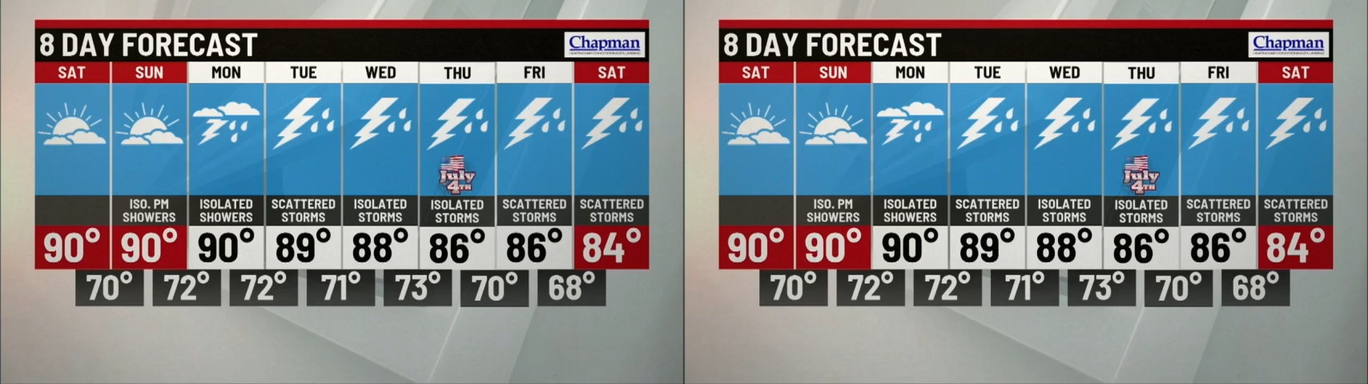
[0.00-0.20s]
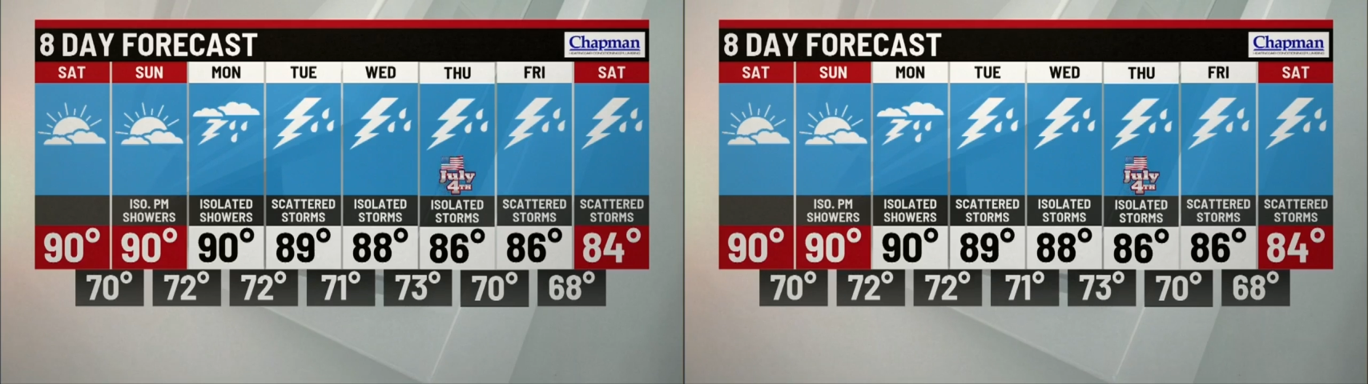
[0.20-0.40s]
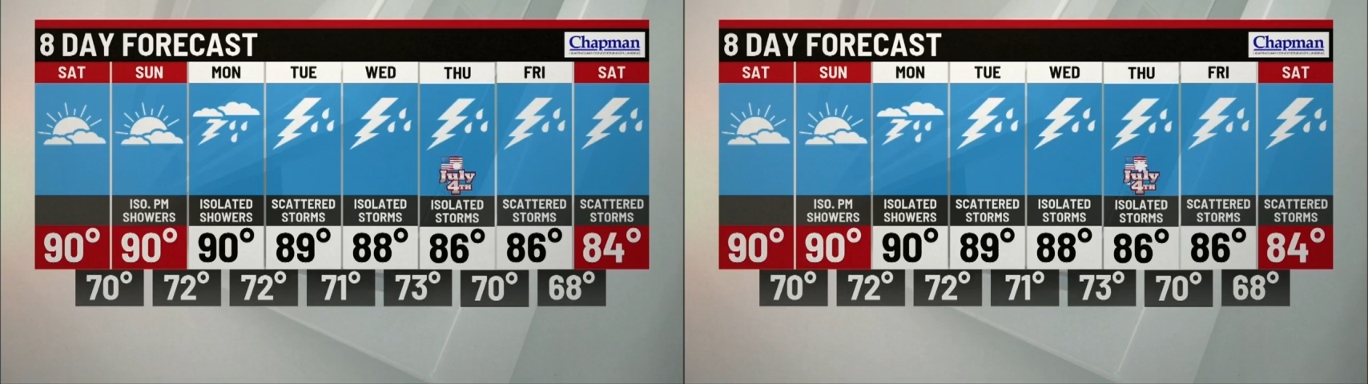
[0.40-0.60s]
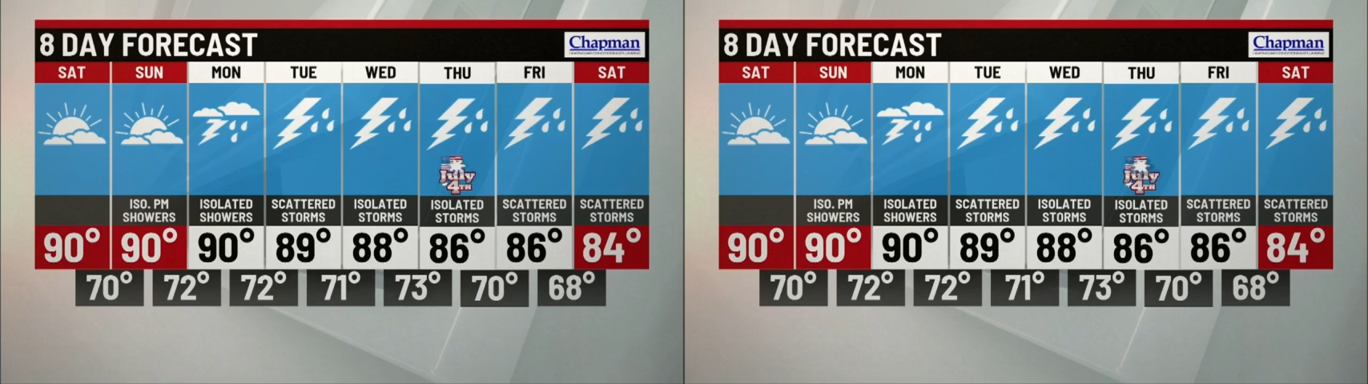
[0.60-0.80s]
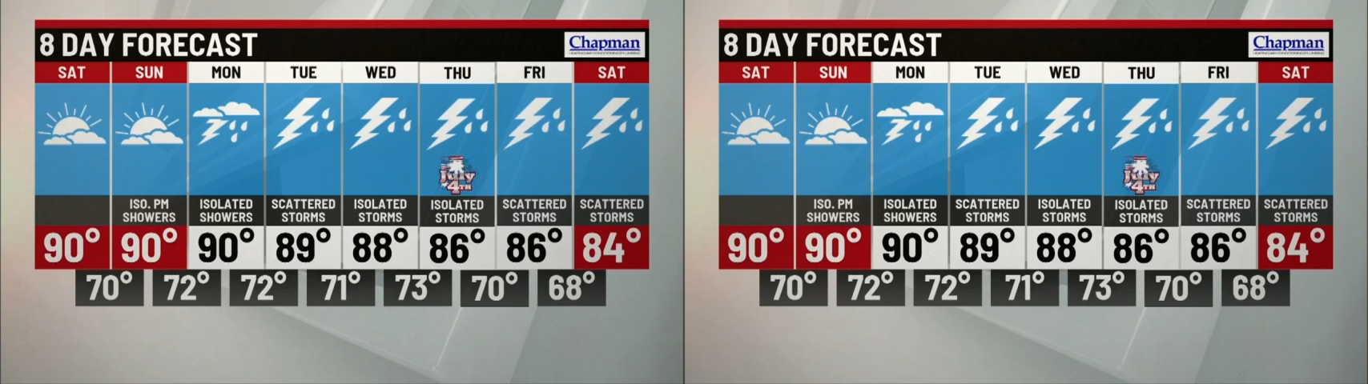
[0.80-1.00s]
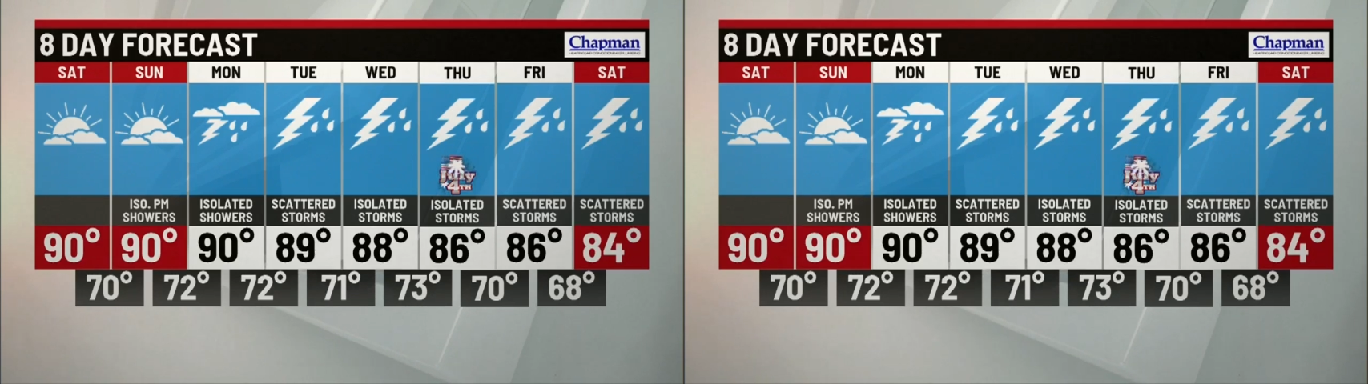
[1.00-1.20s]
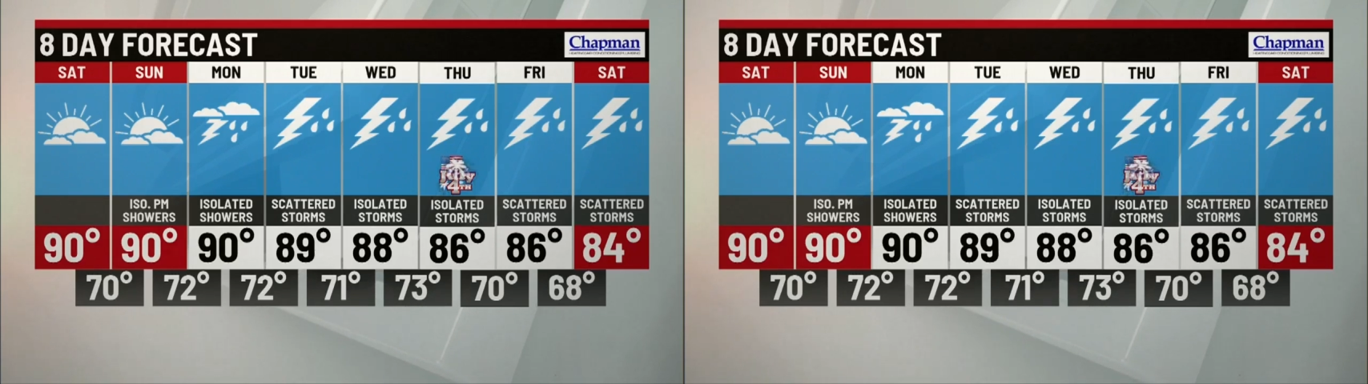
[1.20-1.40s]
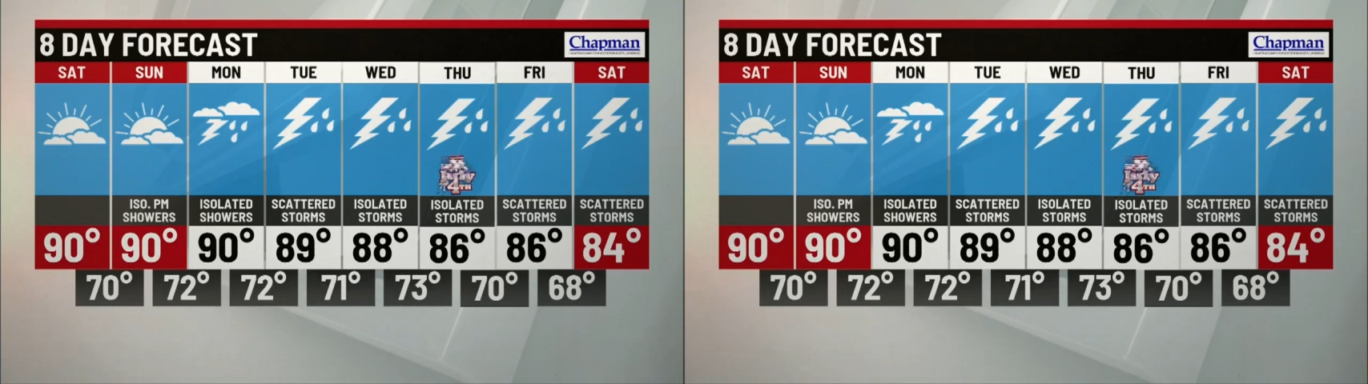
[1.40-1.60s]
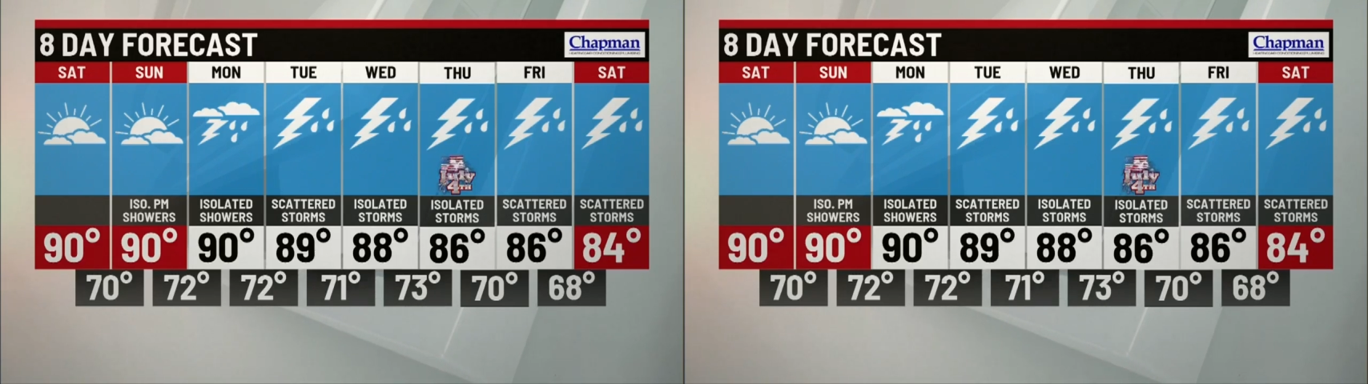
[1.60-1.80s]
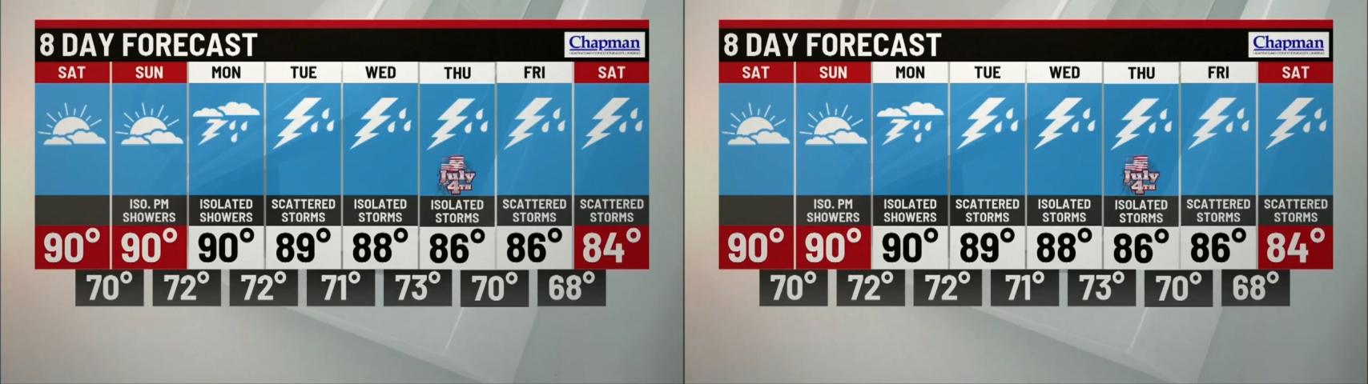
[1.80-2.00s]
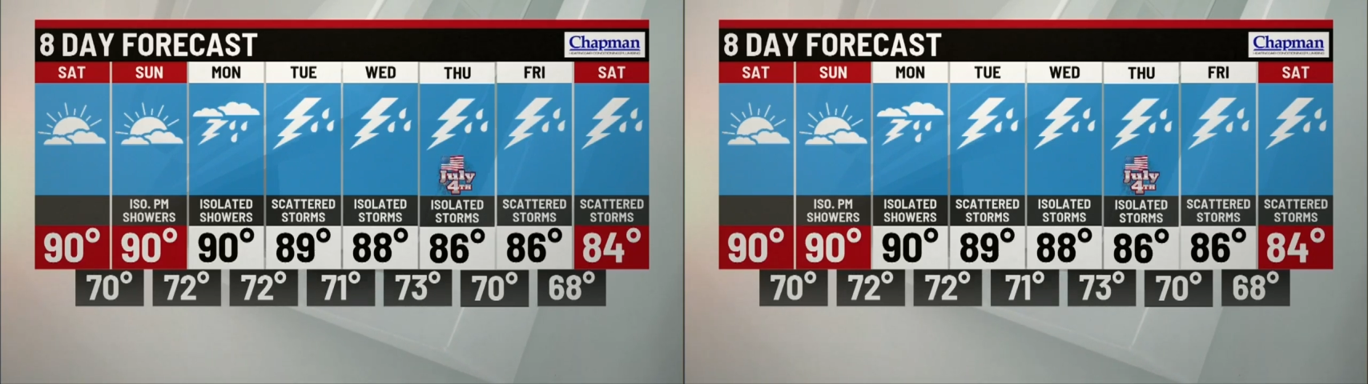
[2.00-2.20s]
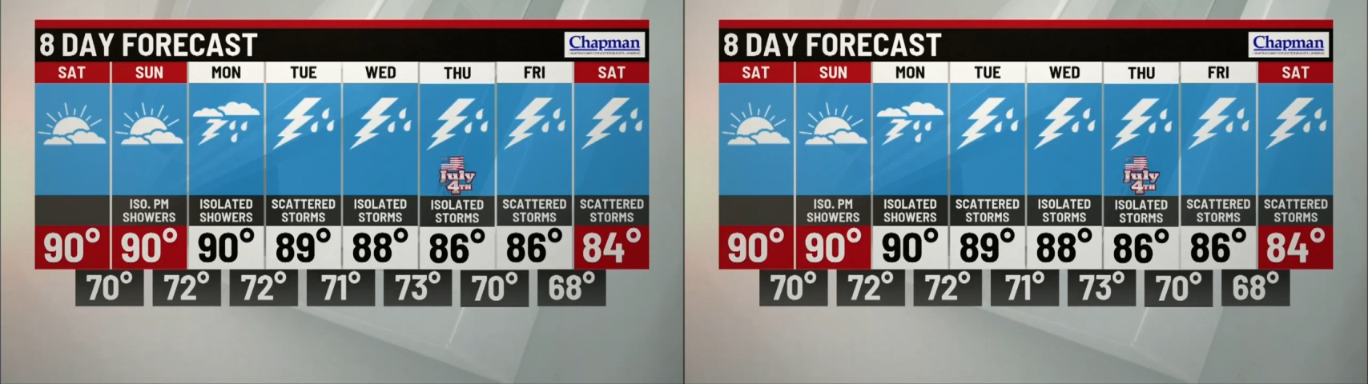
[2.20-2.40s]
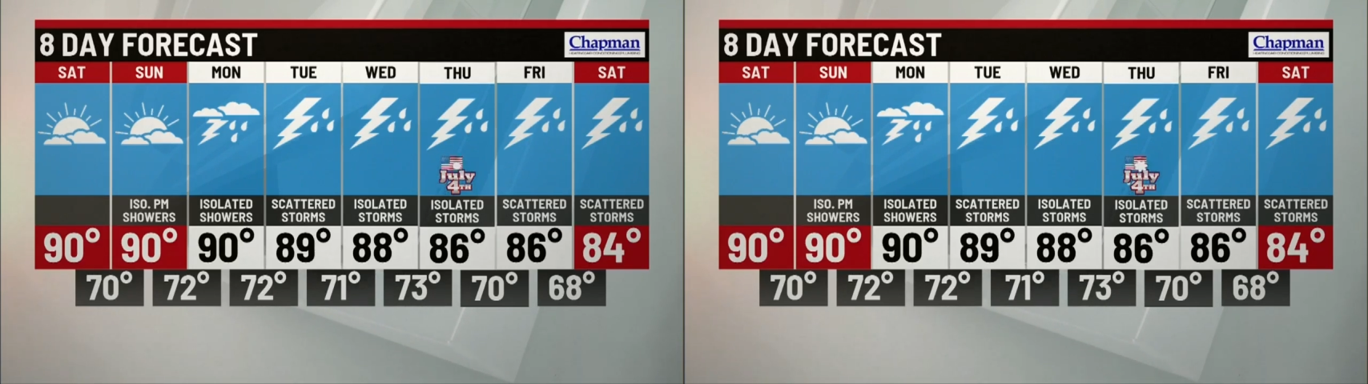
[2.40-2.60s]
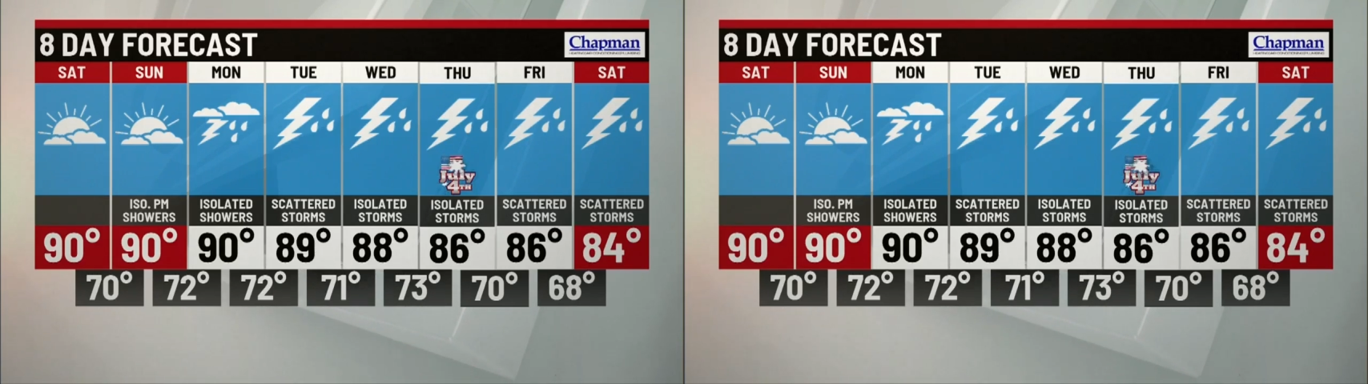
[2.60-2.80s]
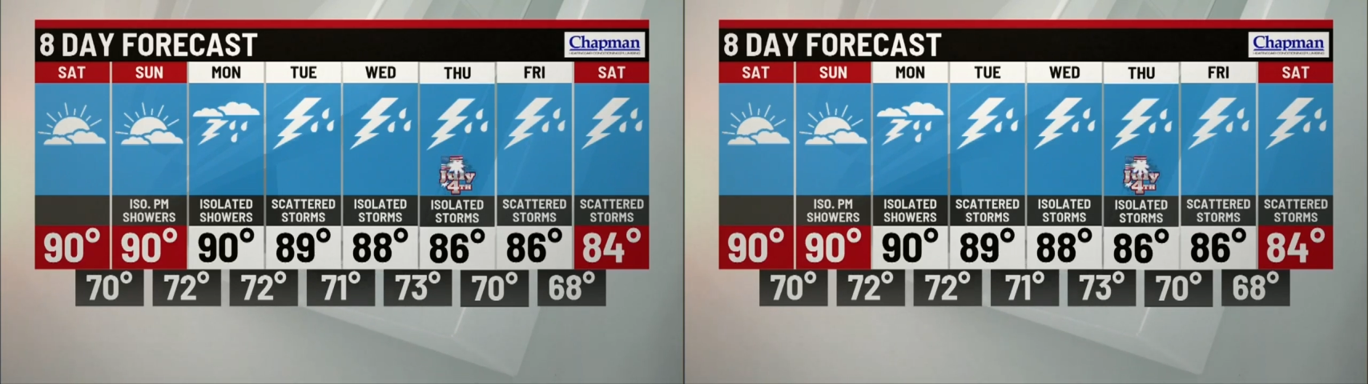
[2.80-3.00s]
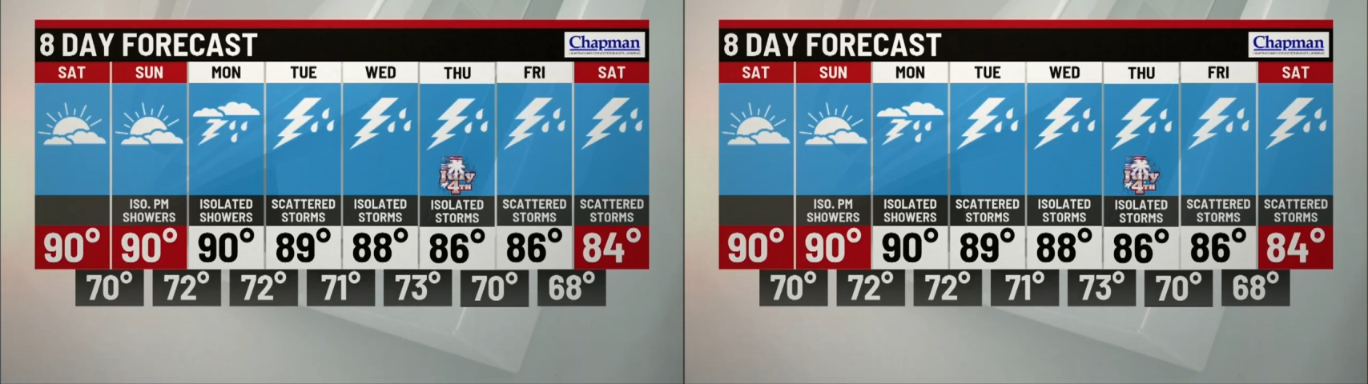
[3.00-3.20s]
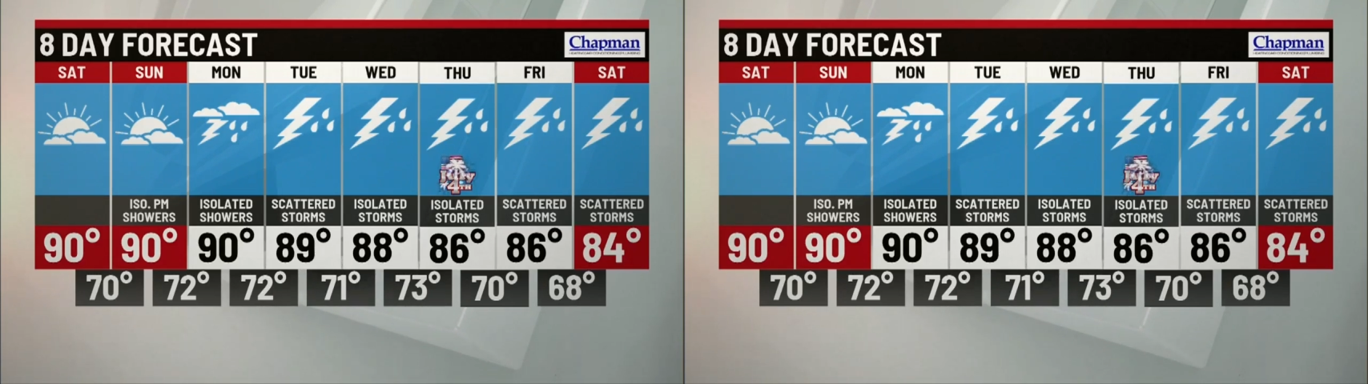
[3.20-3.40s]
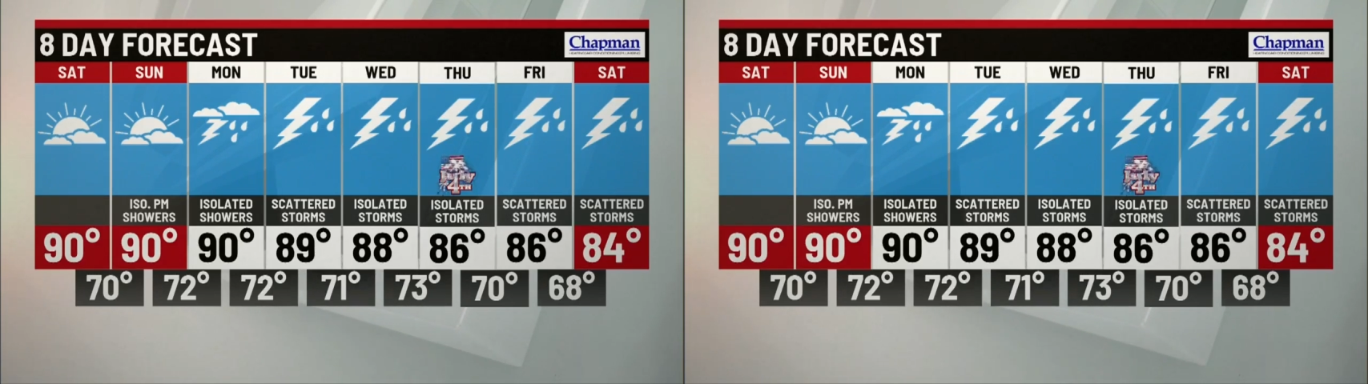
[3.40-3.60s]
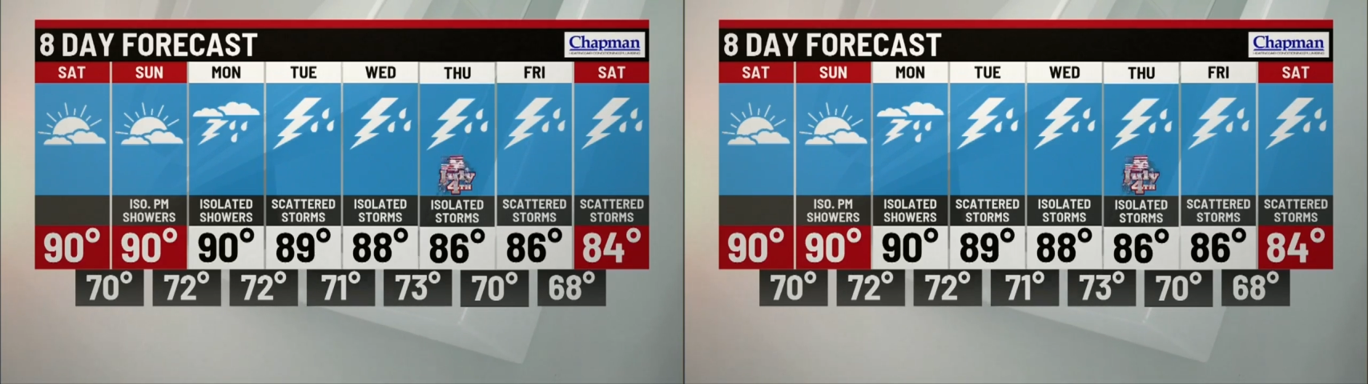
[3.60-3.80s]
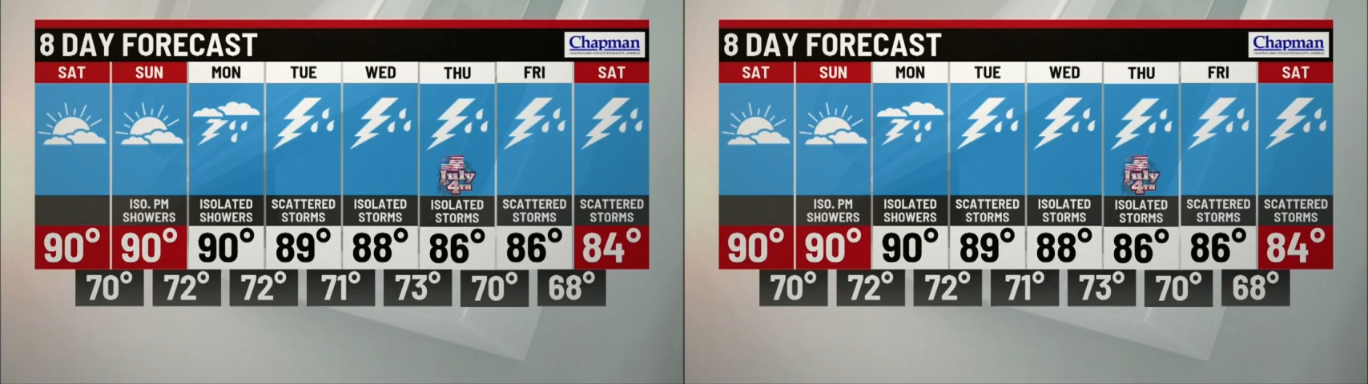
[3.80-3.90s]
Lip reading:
[unreadable: no face in view]